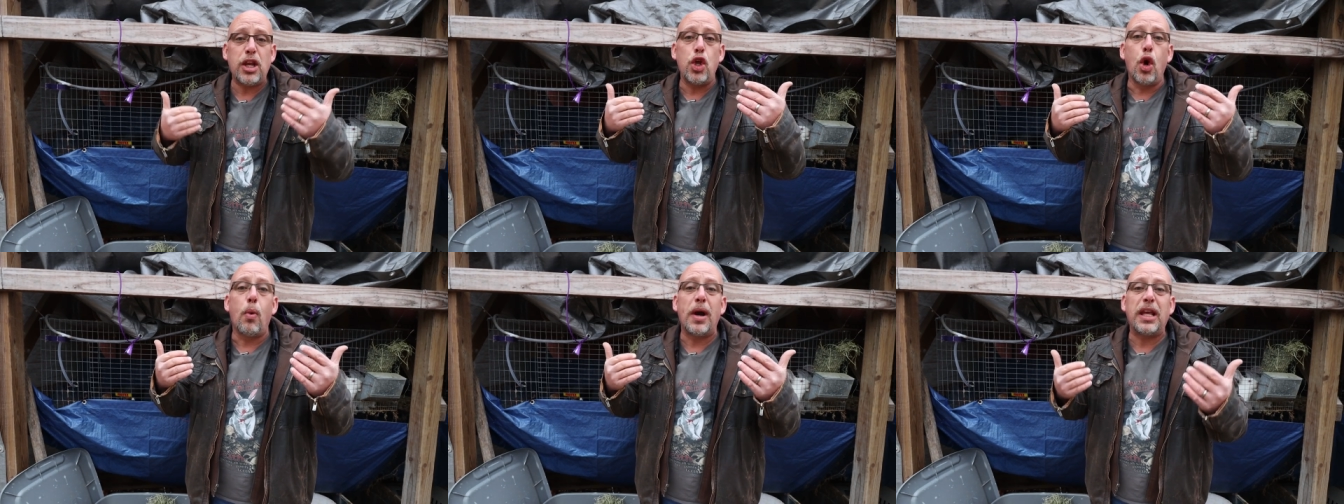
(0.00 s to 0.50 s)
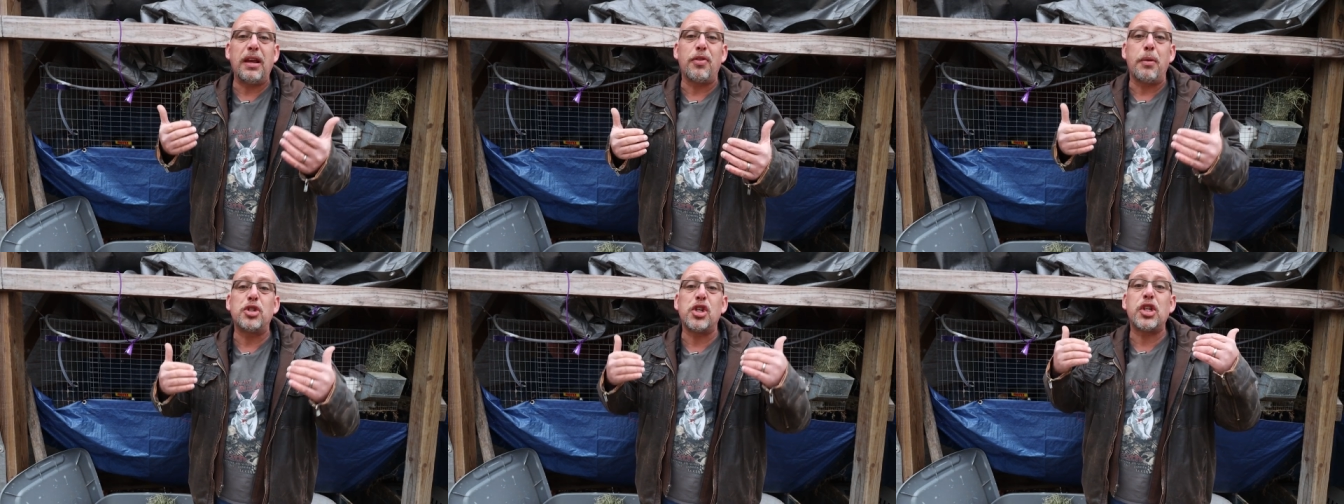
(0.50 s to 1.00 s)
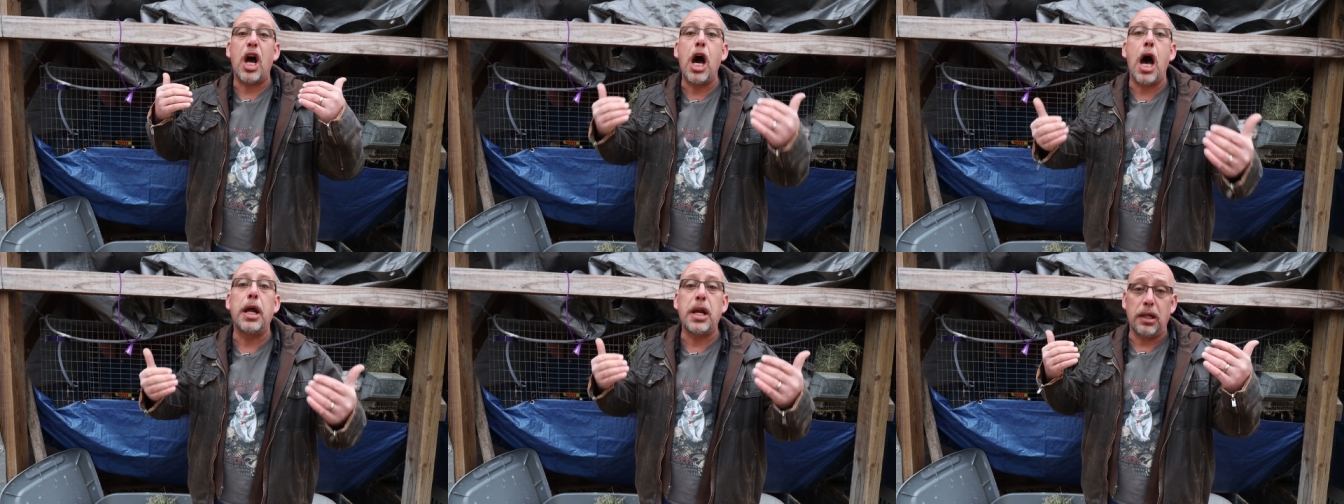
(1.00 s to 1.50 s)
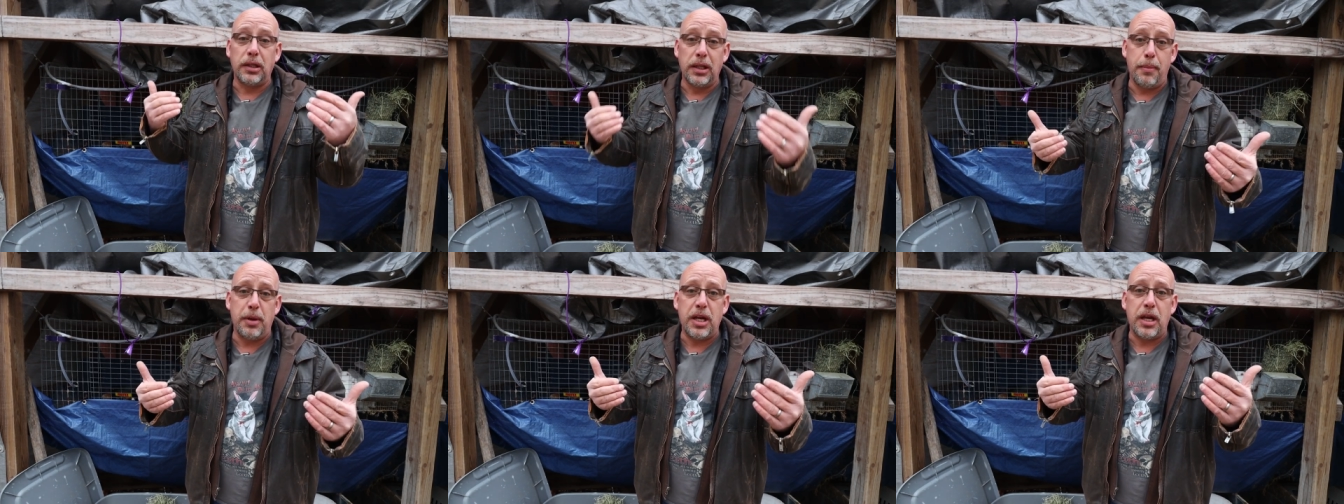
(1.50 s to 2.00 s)
And you don't want to give them just
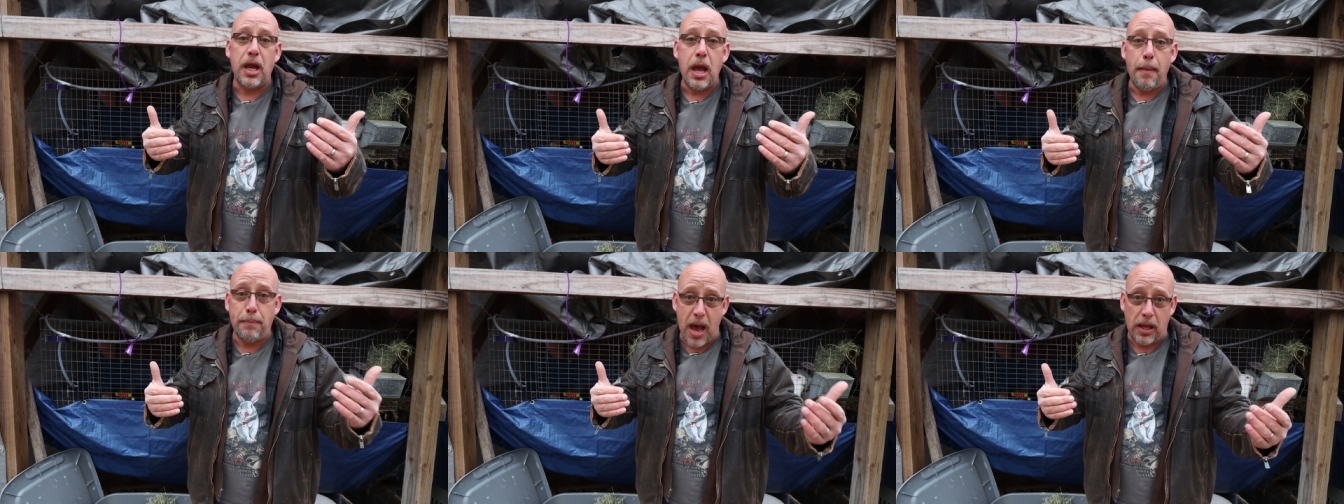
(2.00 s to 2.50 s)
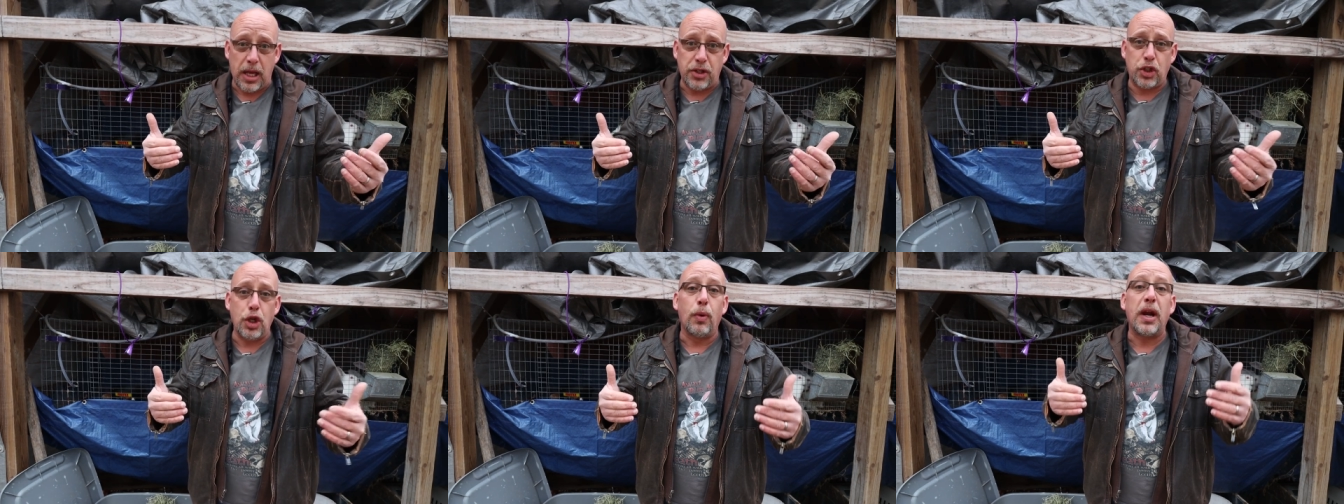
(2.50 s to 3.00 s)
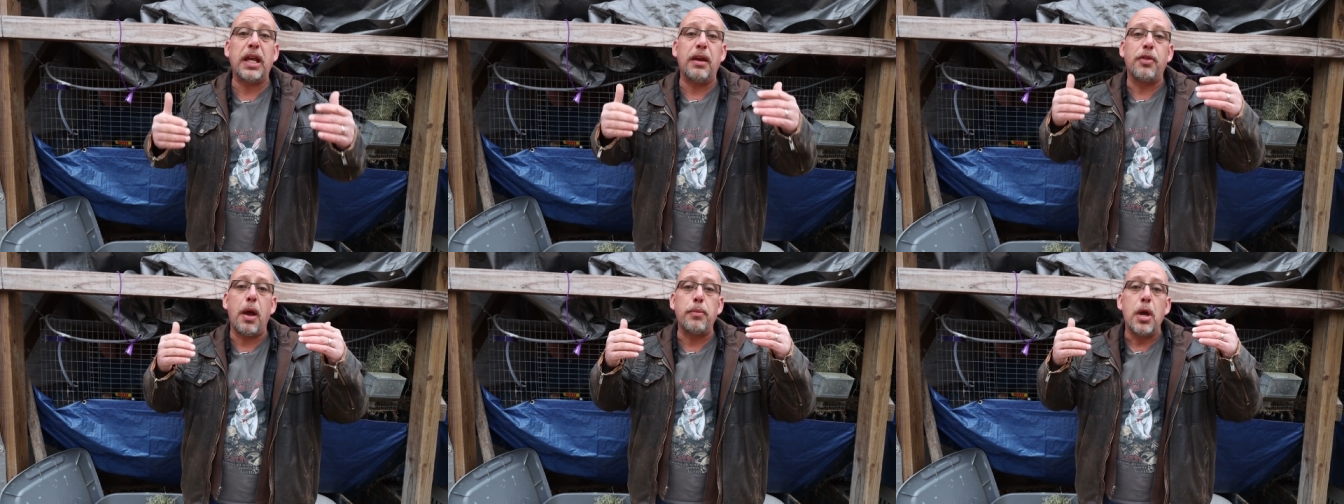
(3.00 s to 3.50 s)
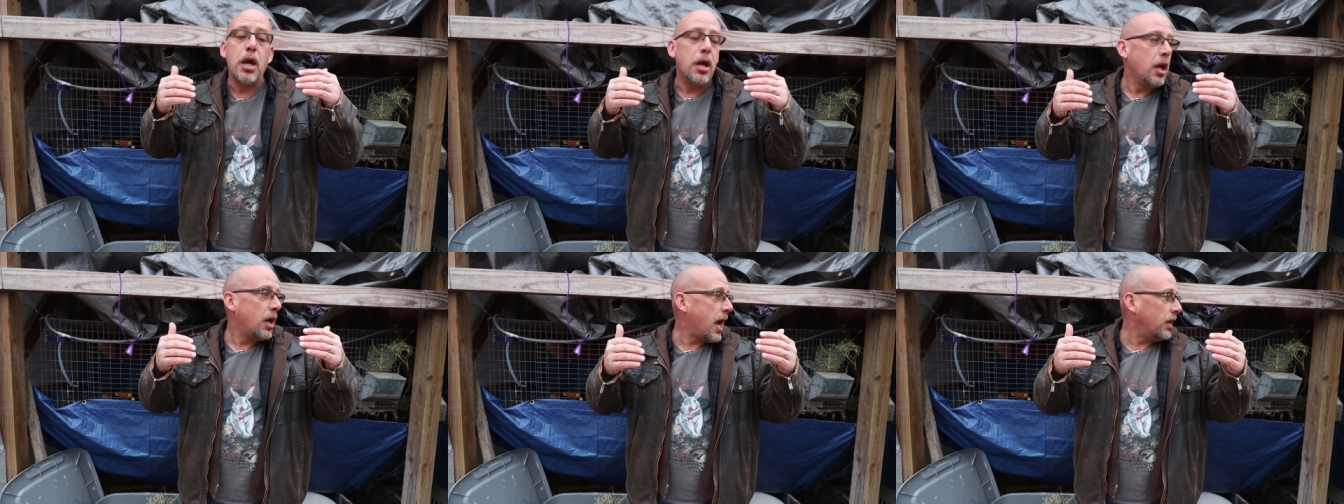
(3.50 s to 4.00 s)
unlimited pellets. You want to give them
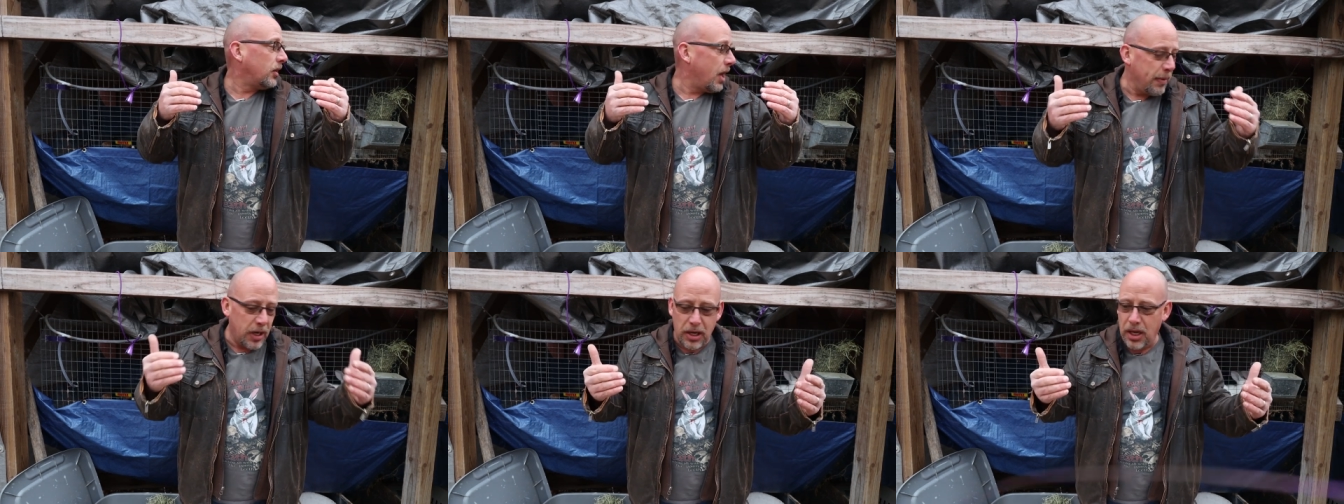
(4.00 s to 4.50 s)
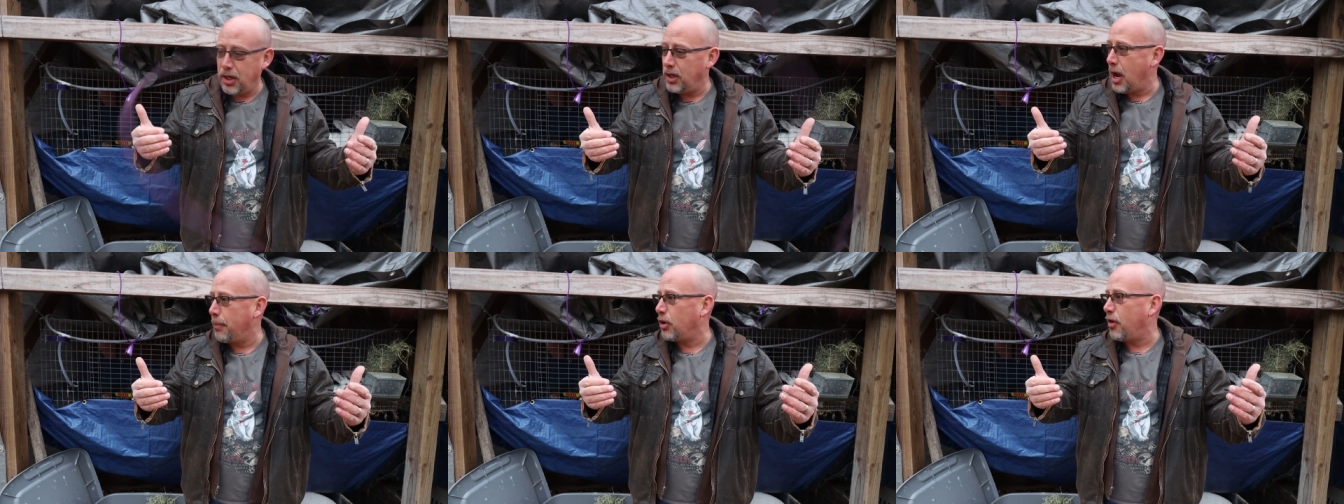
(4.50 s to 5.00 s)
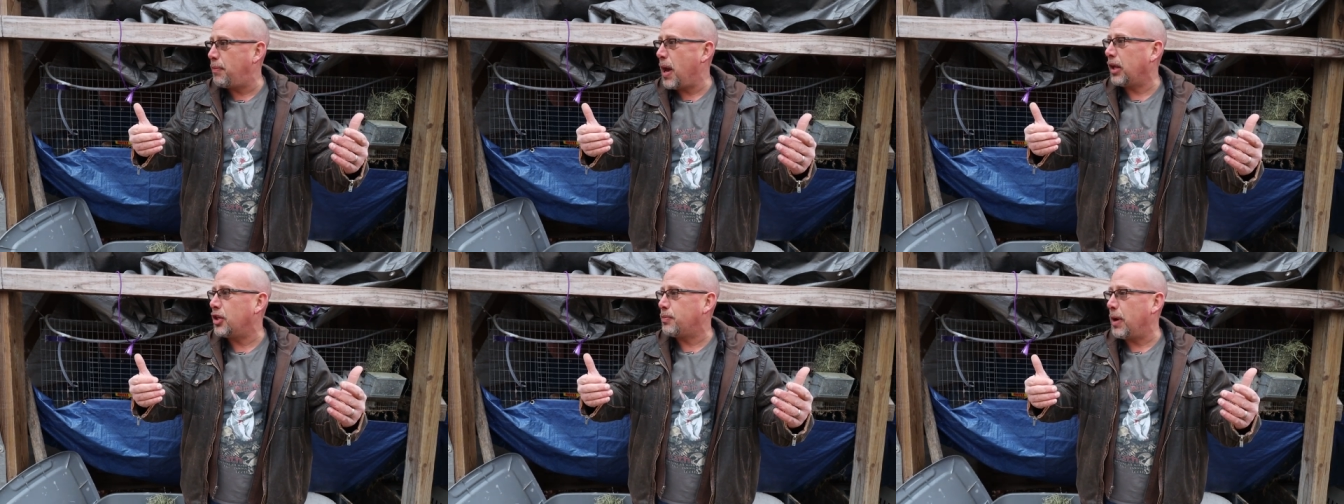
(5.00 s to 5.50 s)
a limited number of pellets.